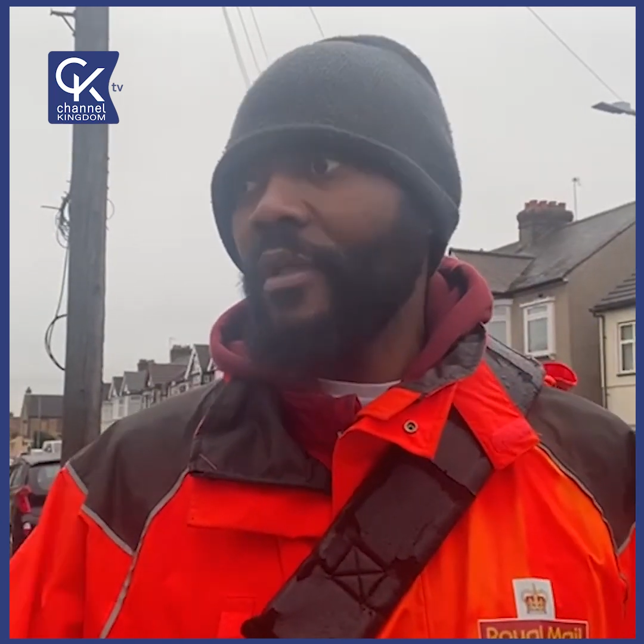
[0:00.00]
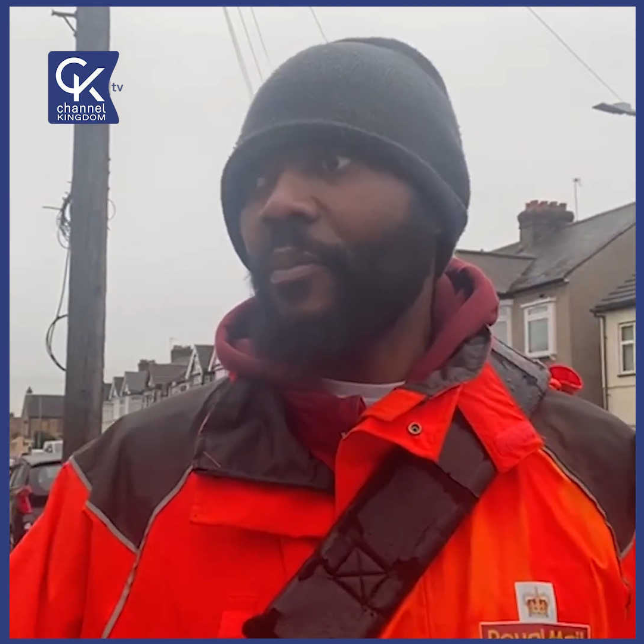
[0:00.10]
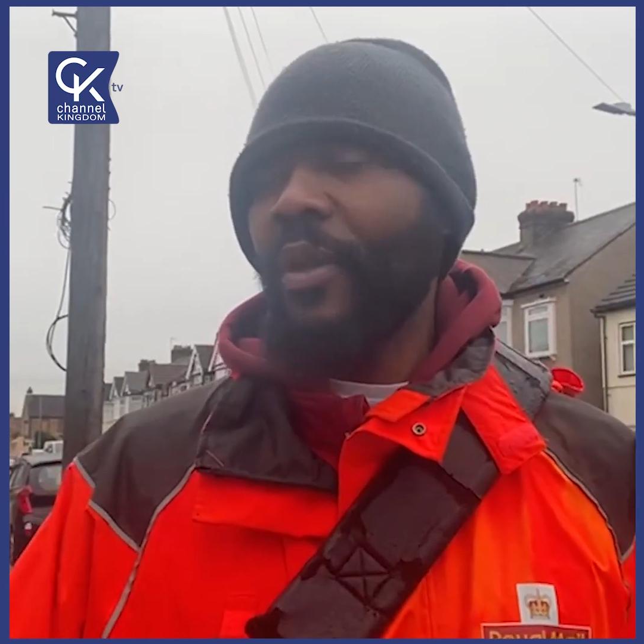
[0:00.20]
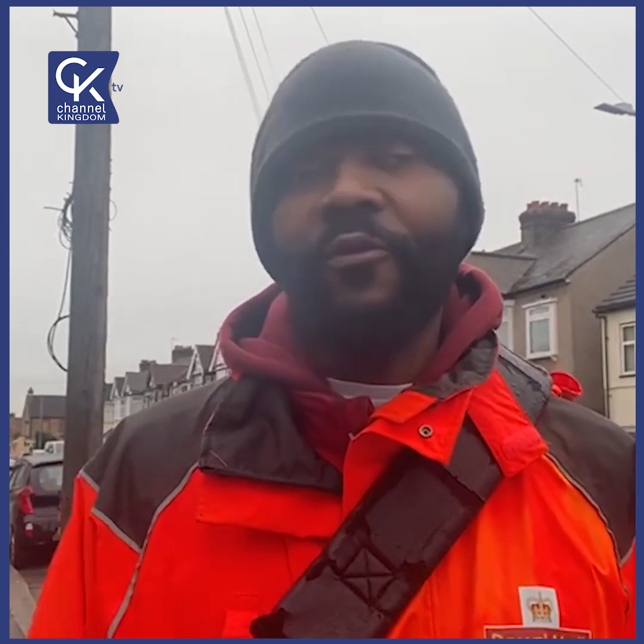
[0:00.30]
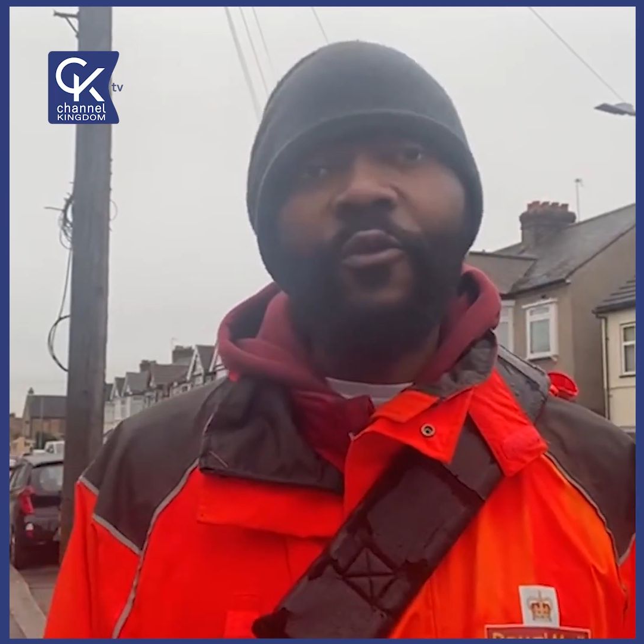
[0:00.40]

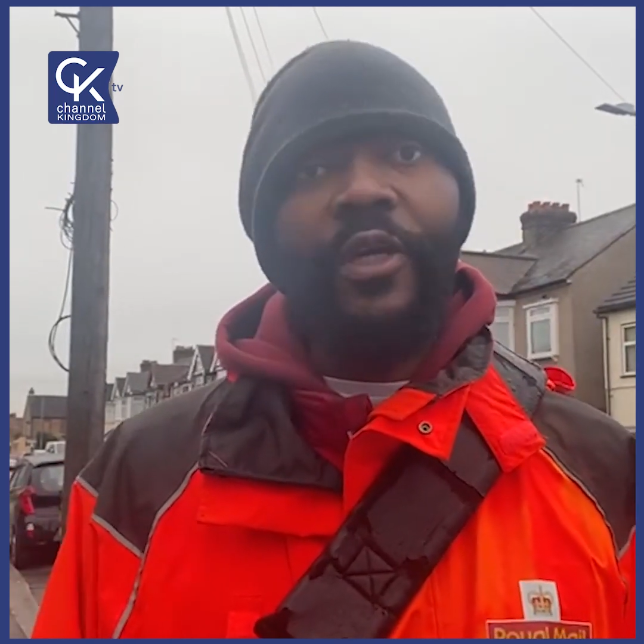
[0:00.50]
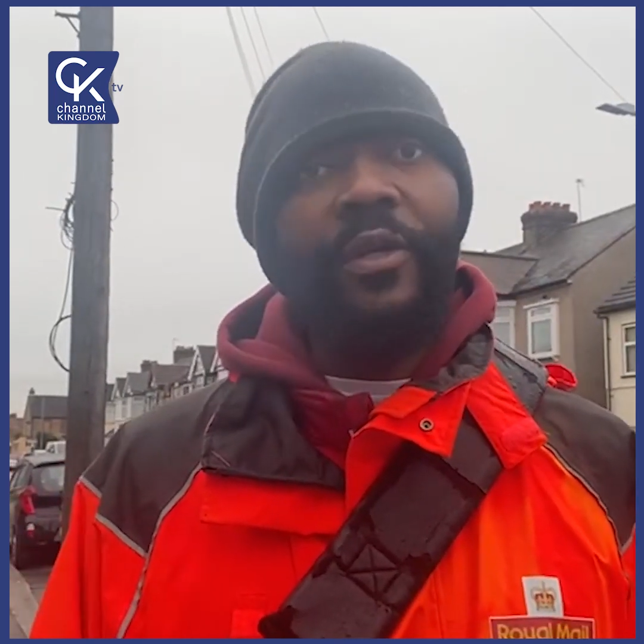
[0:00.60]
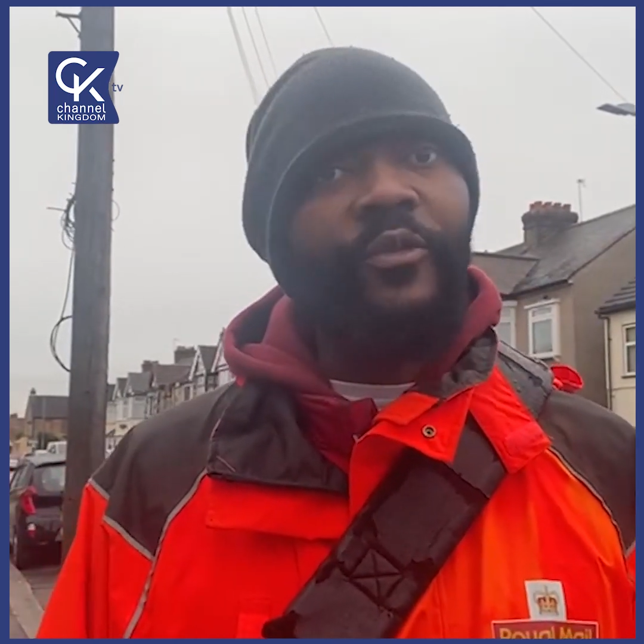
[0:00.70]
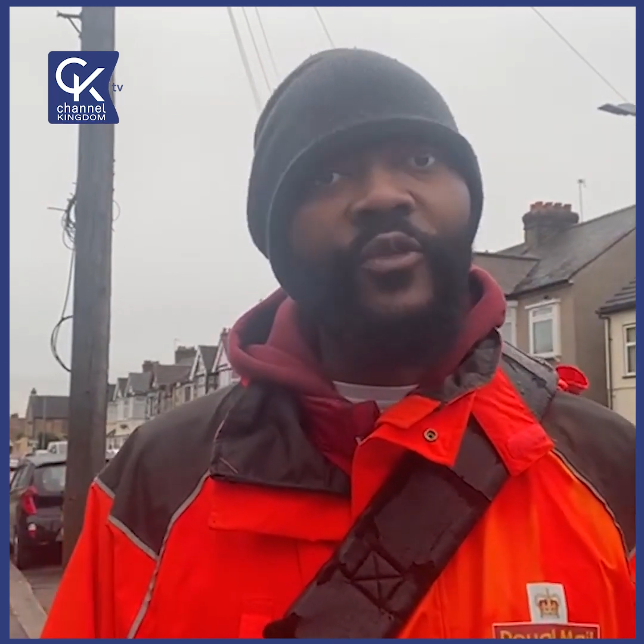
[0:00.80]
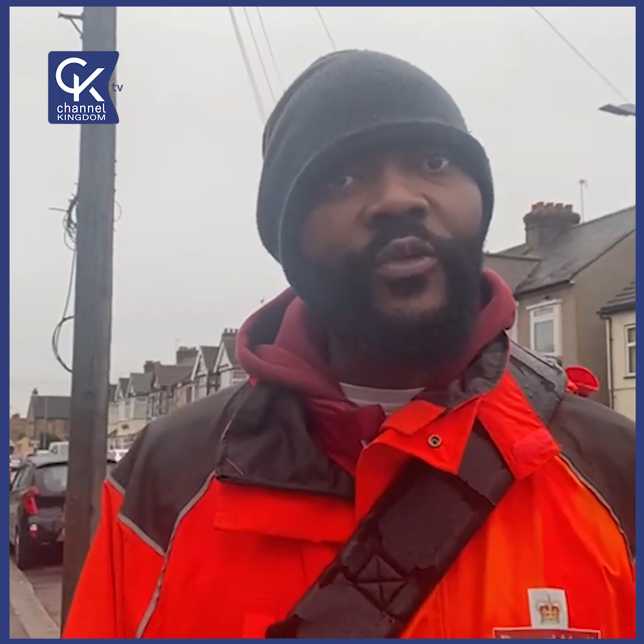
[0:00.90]
apply for
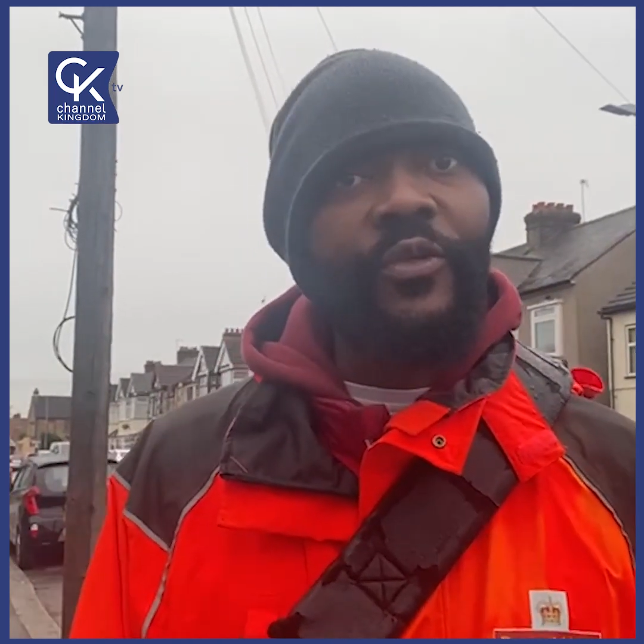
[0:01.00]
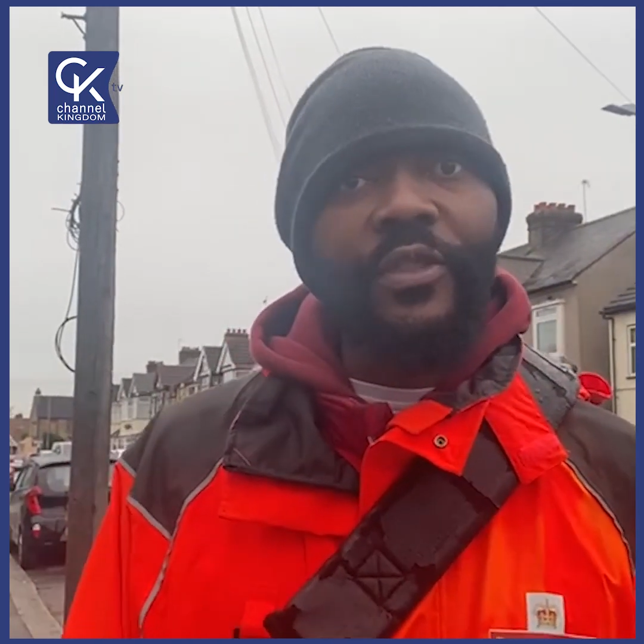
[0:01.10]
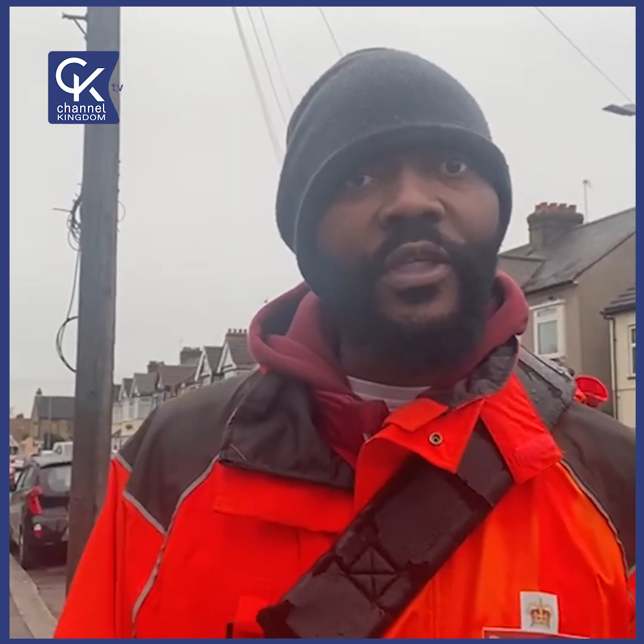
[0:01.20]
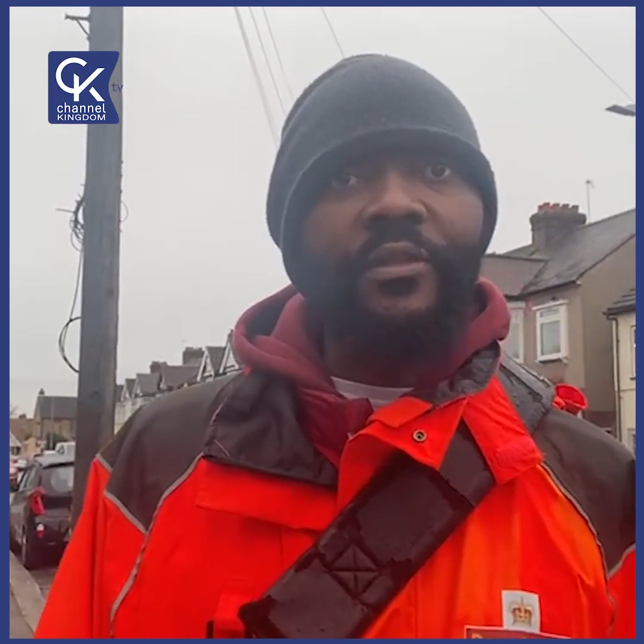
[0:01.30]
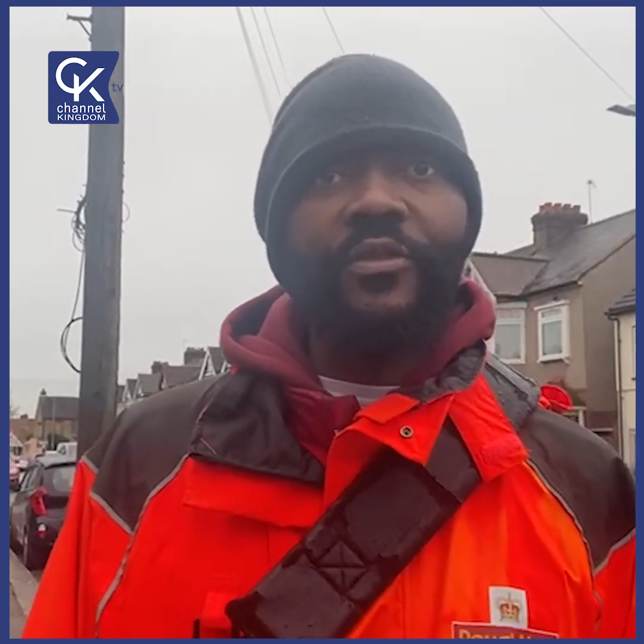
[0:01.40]
him, so
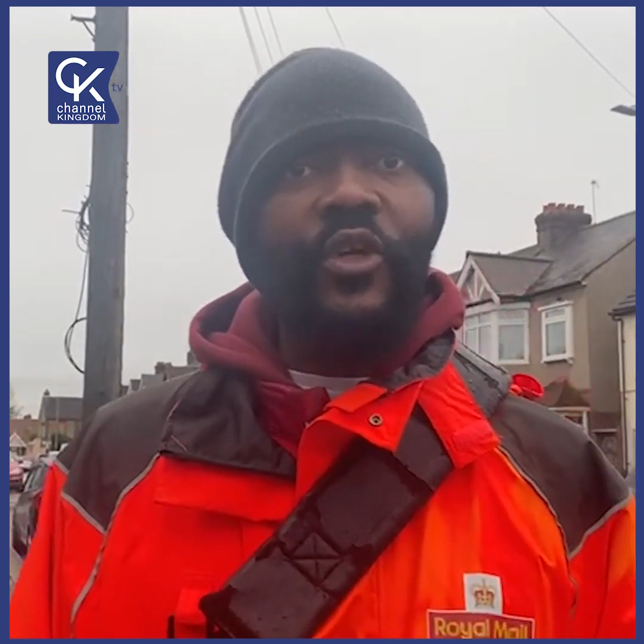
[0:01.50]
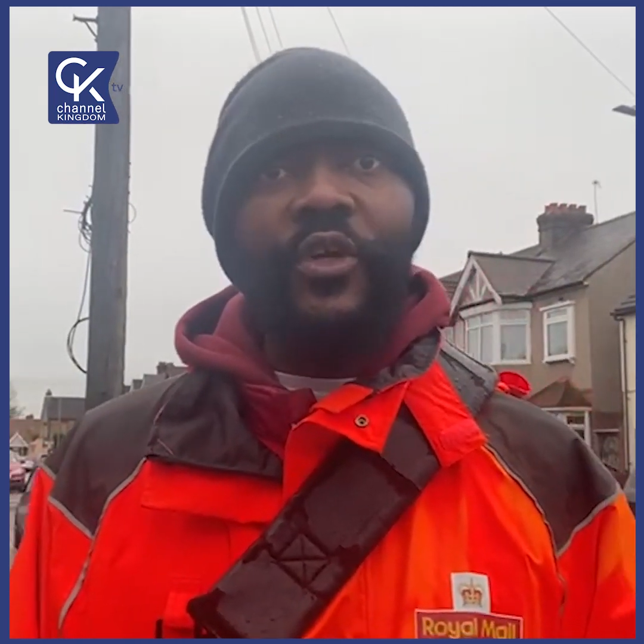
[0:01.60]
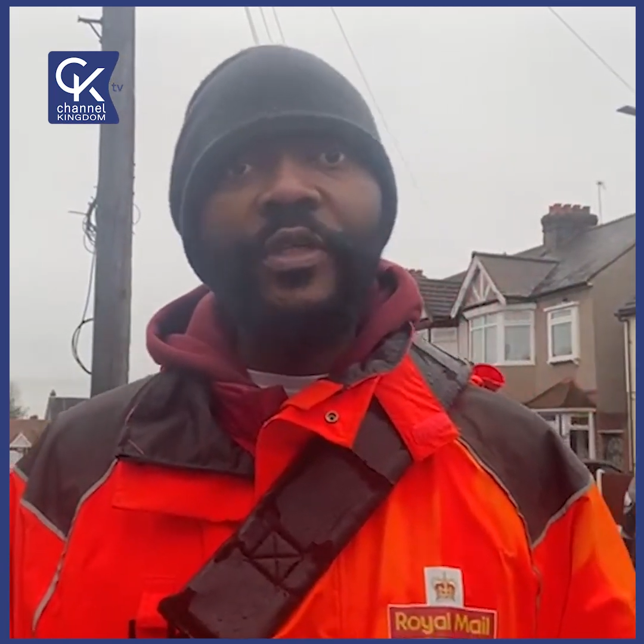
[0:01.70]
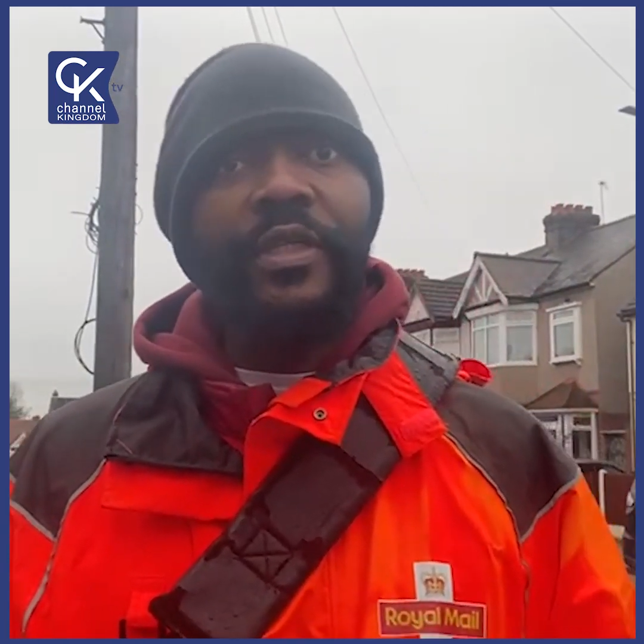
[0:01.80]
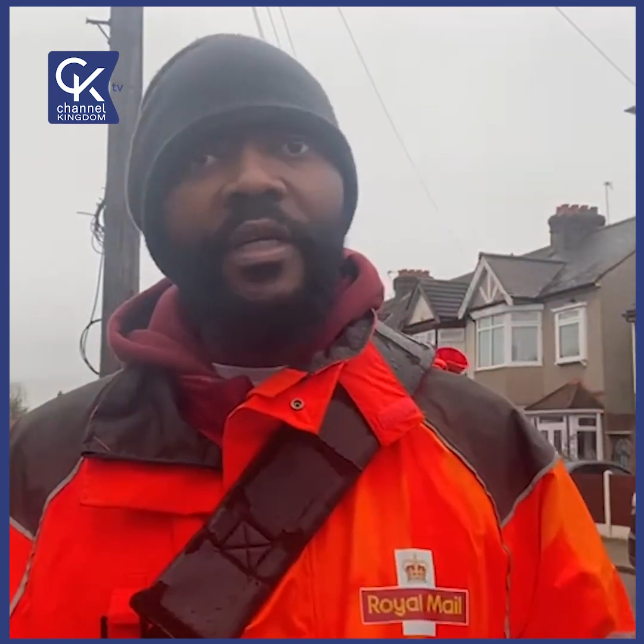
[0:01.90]
he can
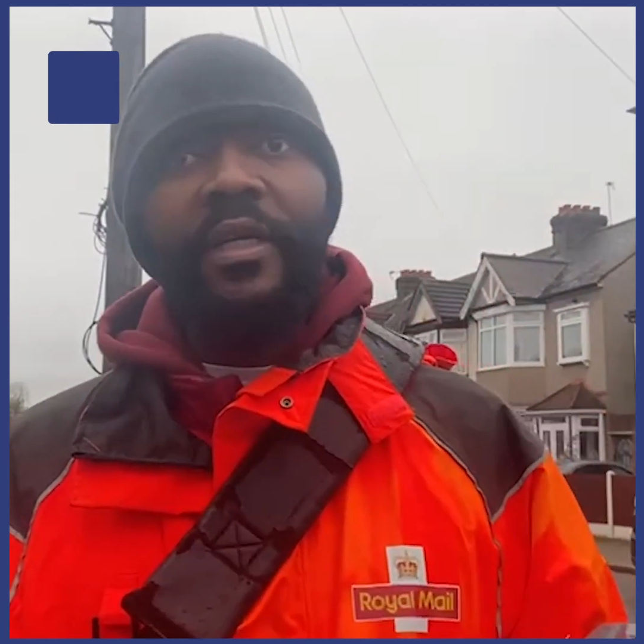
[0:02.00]
join.